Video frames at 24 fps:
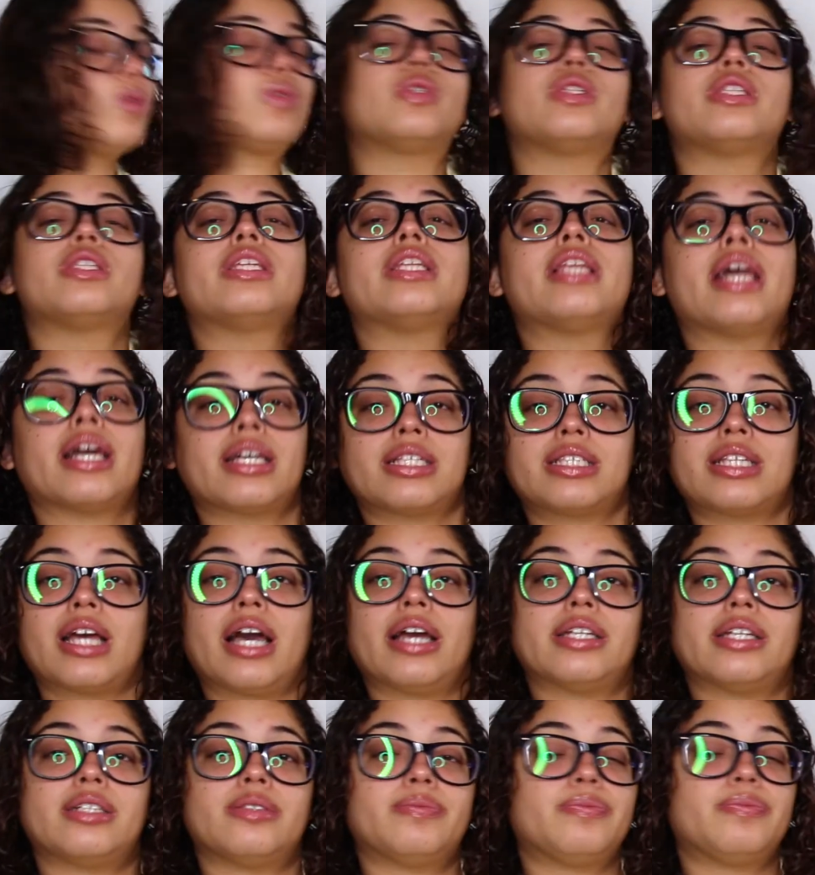to the next
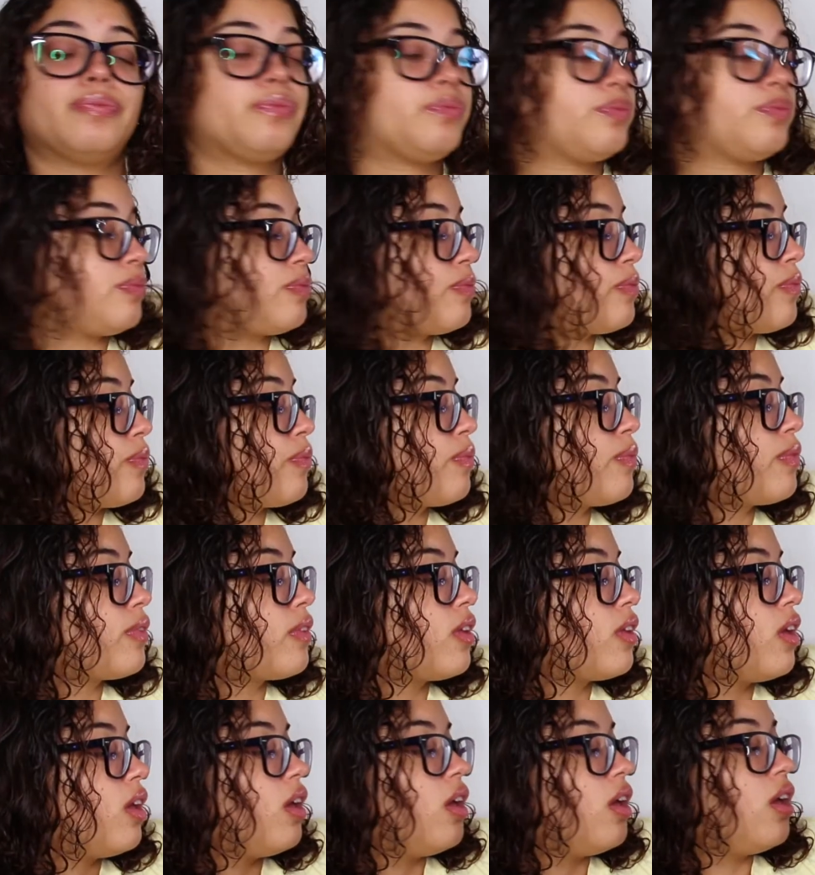item,
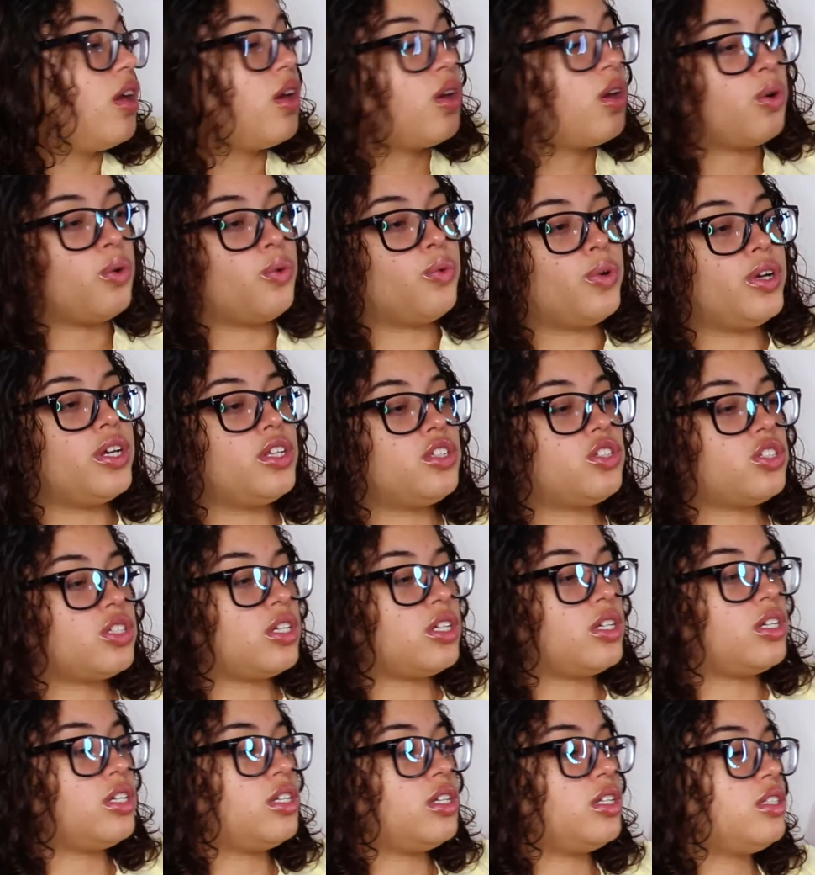which
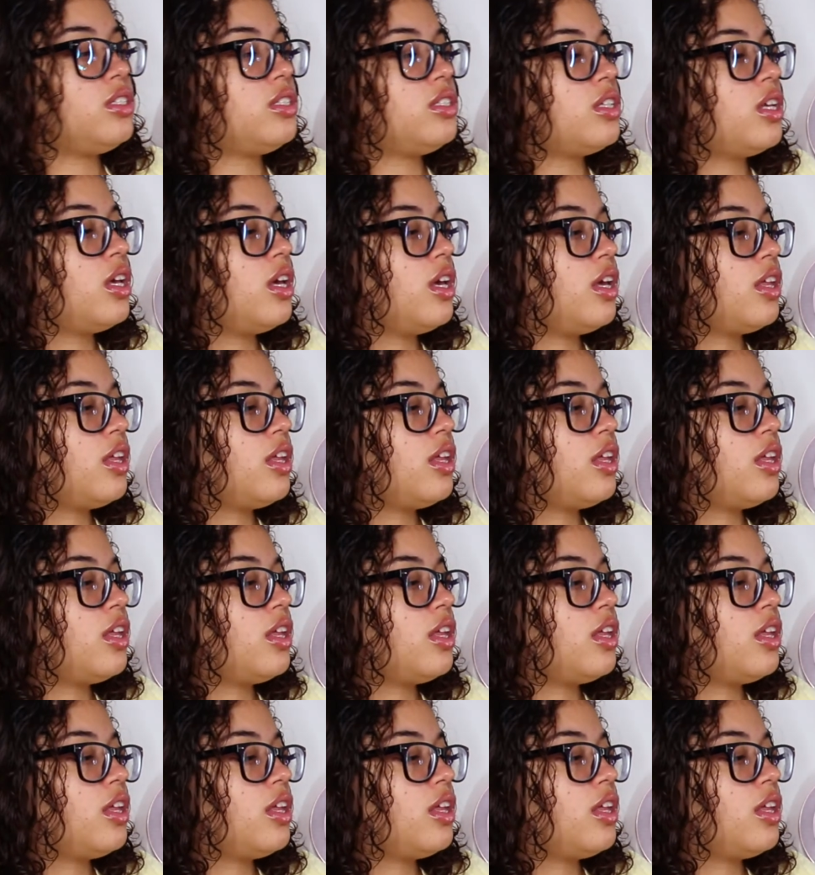is